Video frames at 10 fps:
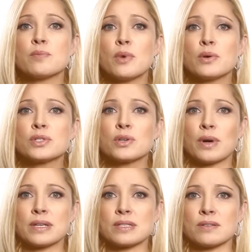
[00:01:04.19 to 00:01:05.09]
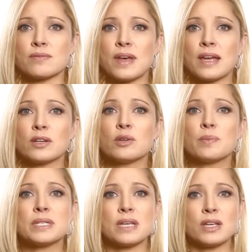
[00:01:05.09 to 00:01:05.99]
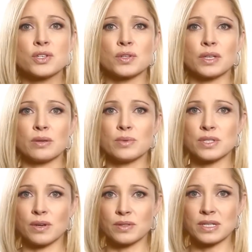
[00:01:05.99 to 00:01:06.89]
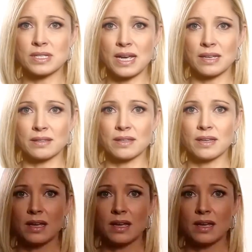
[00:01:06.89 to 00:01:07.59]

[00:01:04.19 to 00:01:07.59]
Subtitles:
the most aggressive and could potentially result in death.